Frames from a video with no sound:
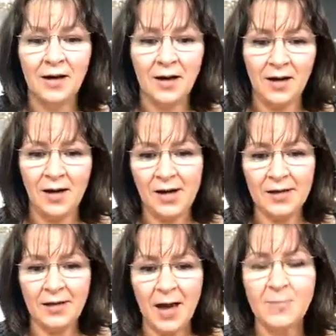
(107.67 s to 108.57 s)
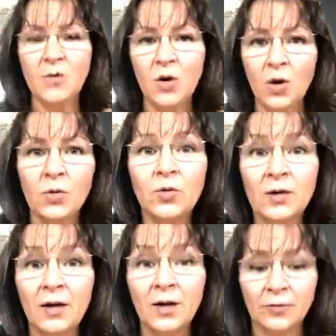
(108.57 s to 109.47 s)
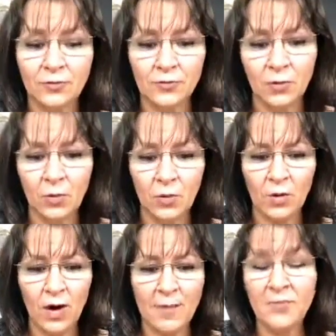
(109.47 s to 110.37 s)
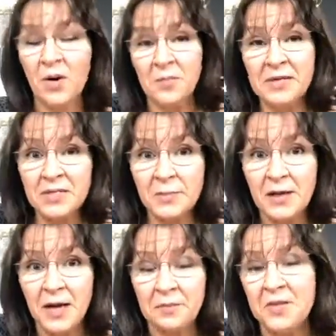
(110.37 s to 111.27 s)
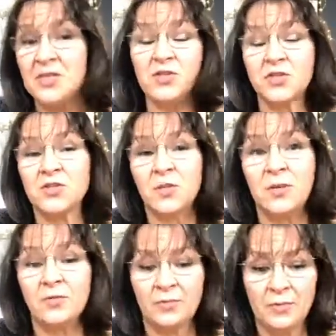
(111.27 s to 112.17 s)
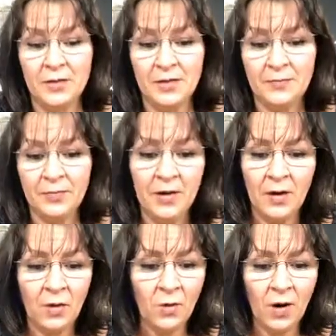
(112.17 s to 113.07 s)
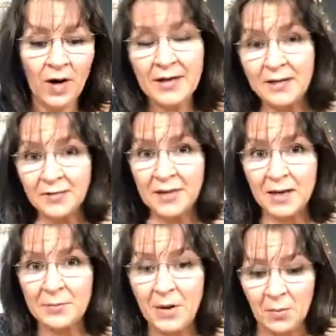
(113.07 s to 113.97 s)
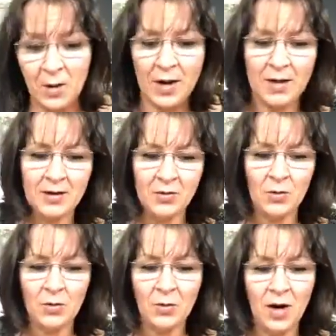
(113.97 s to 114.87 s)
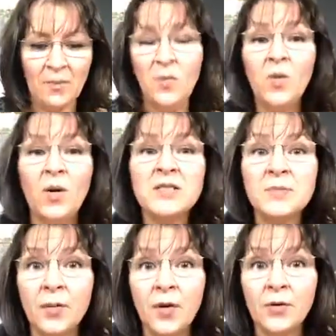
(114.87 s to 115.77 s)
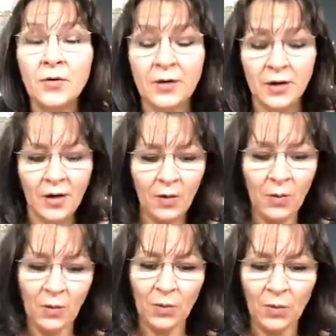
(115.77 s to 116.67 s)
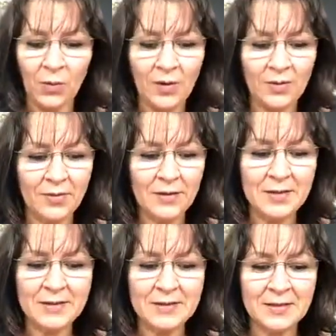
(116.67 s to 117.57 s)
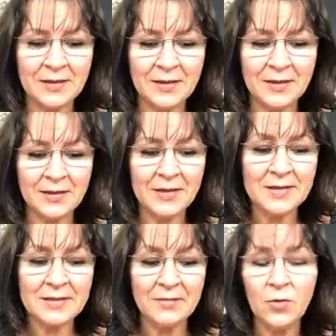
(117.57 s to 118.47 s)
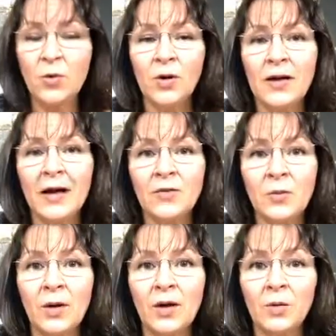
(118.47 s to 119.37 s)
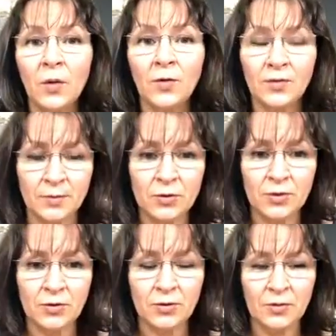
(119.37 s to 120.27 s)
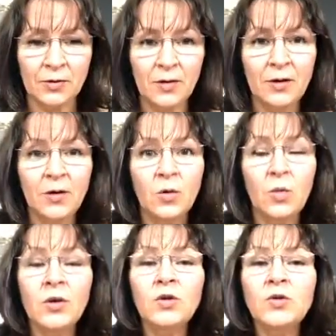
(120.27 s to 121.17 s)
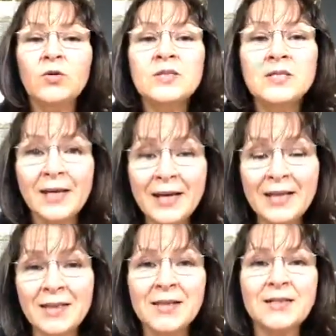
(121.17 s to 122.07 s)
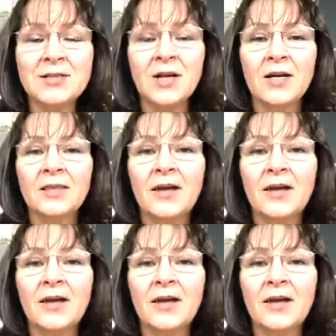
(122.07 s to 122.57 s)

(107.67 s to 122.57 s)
I am not good enough, or I'm not meant to be happy. It's just not meant for me. Or I never get my way, or I'm always broke, or things never work out the way I want them to. When you say things like